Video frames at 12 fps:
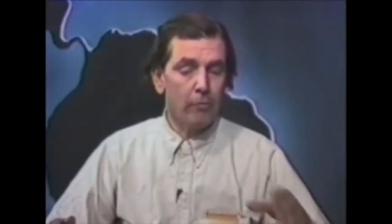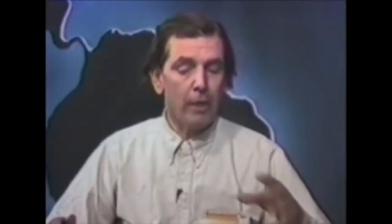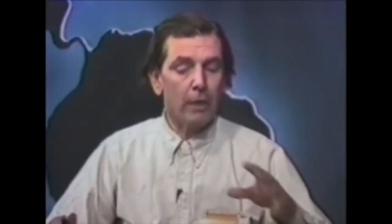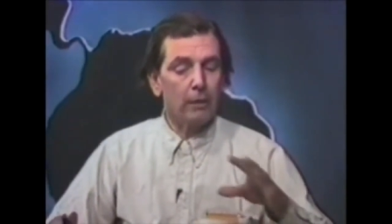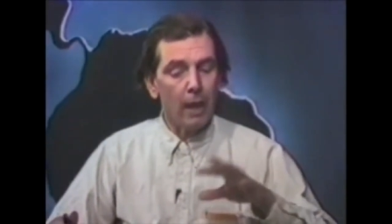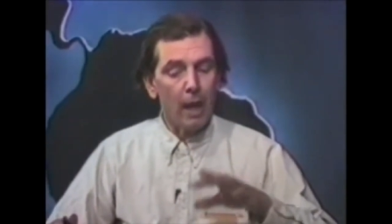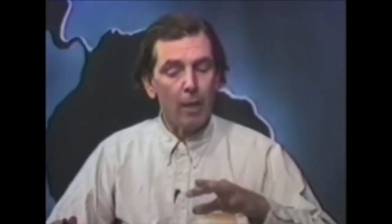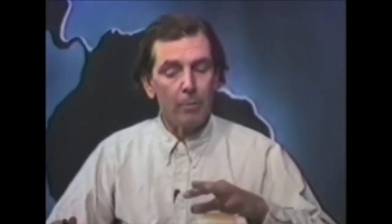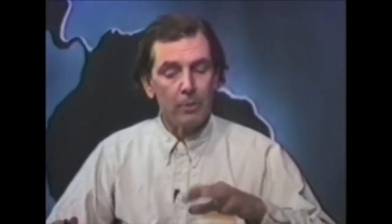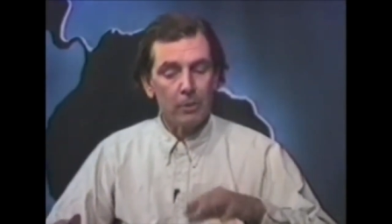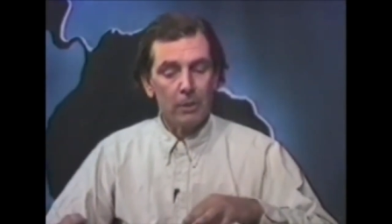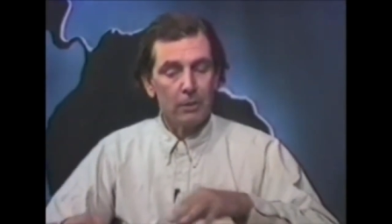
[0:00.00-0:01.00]
In fact, the
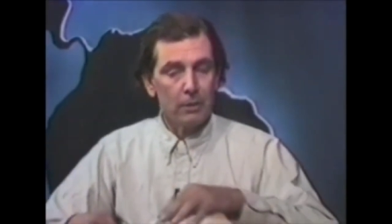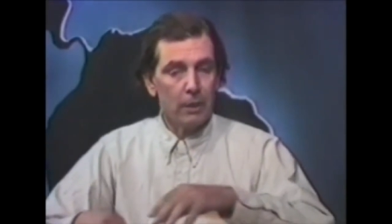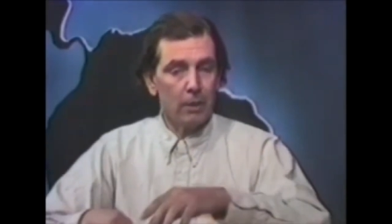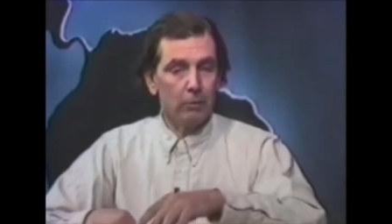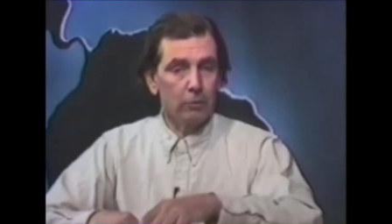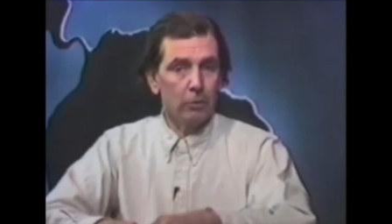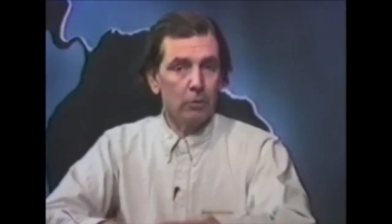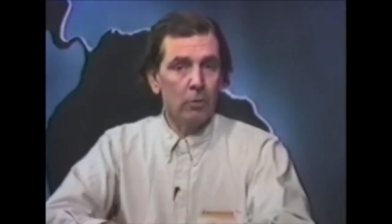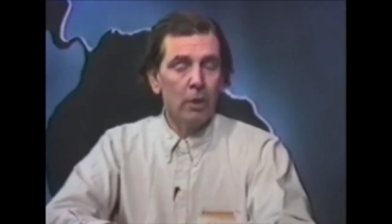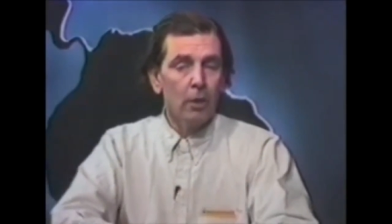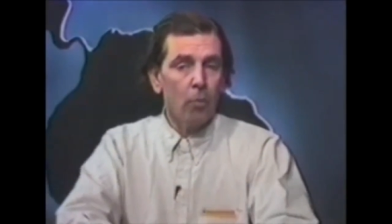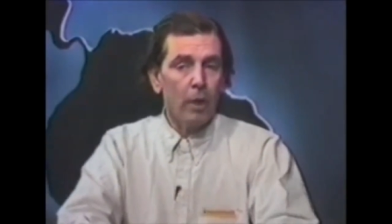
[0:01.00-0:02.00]
opposite has held
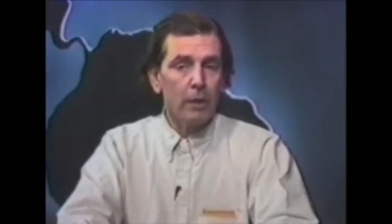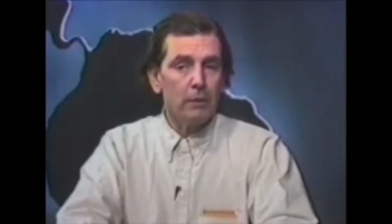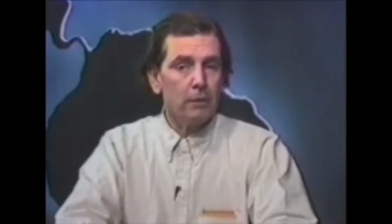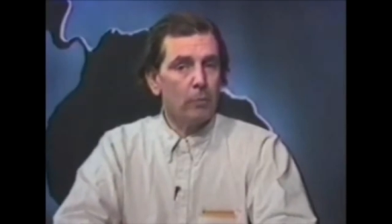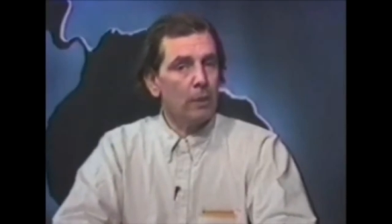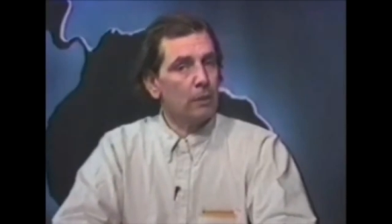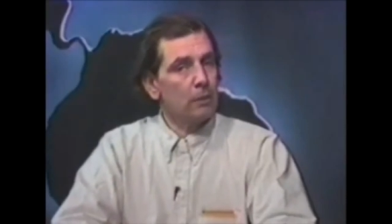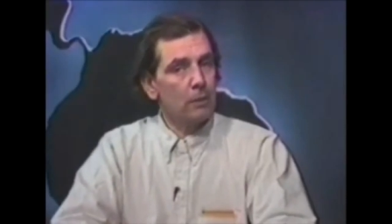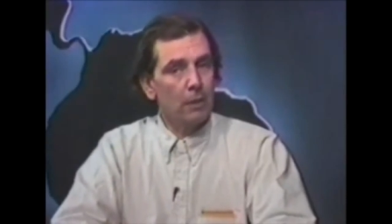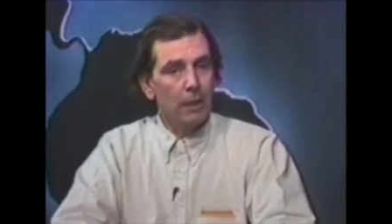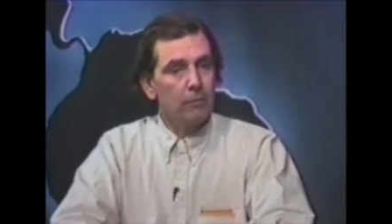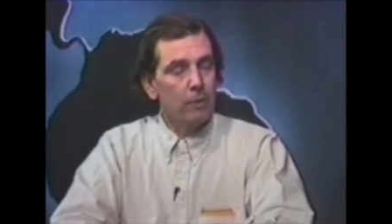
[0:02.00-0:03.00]
true. Whites have been
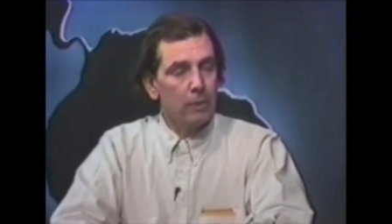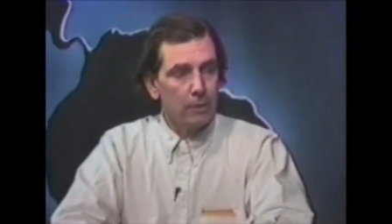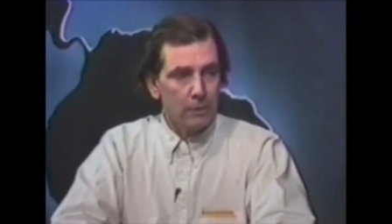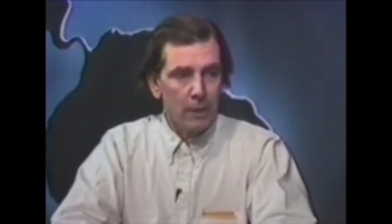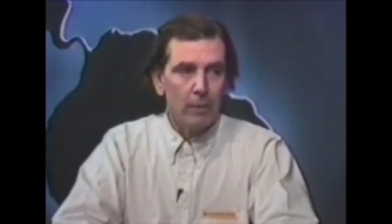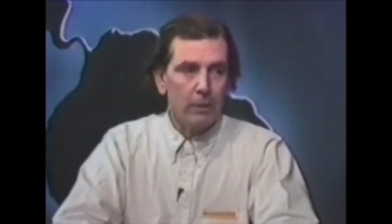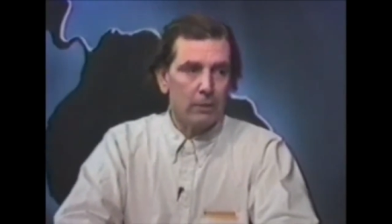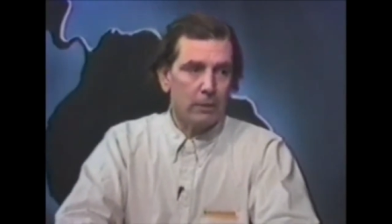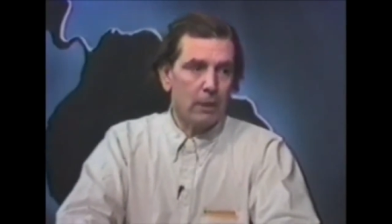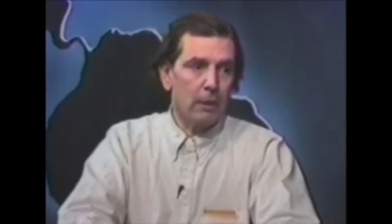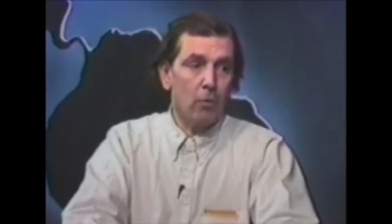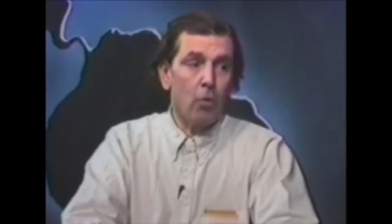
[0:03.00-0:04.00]
enslaved to the same
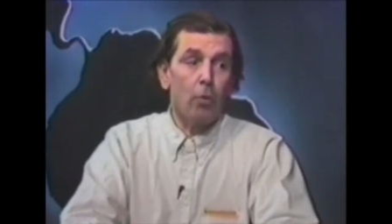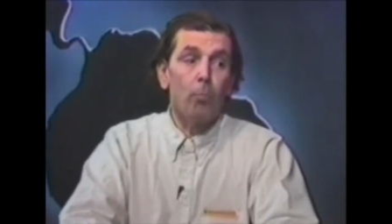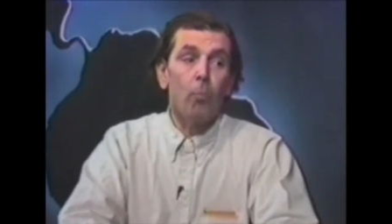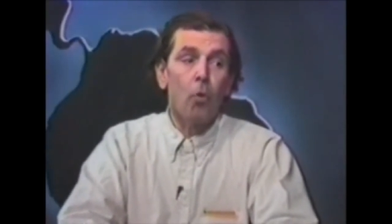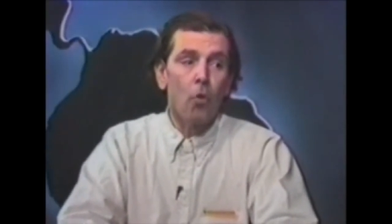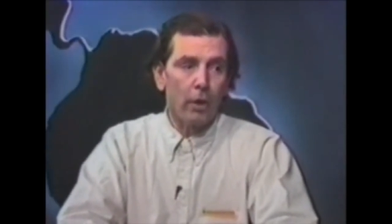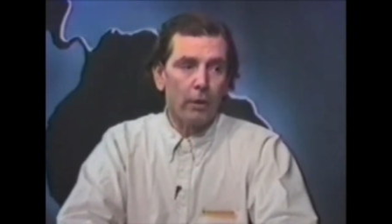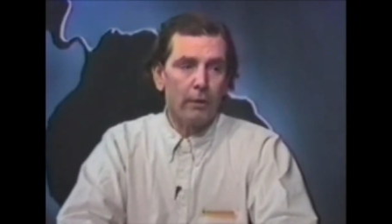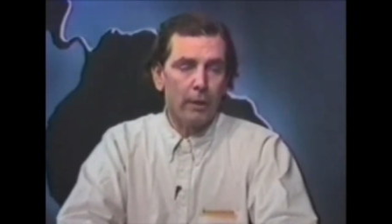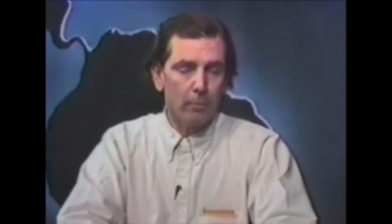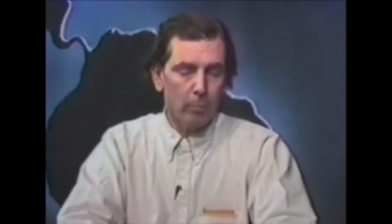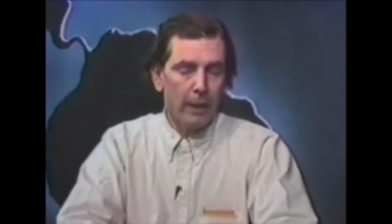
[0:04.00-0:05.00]
extent or more
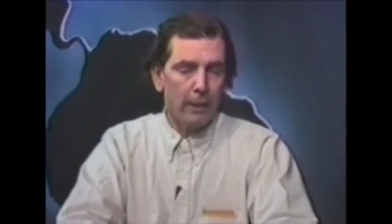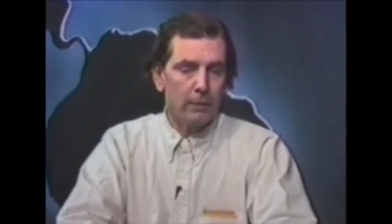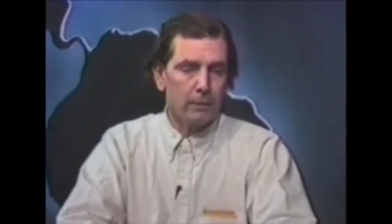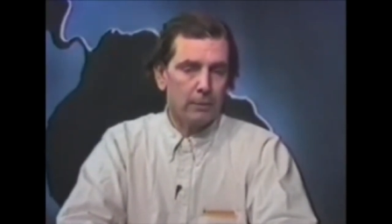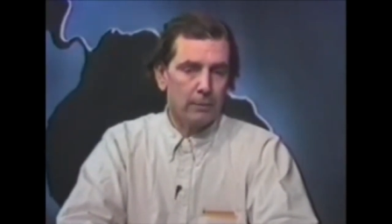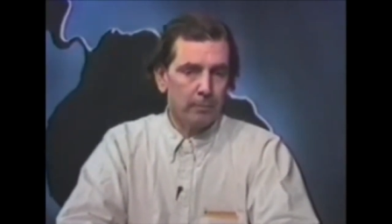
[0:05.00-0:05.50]
than blacks.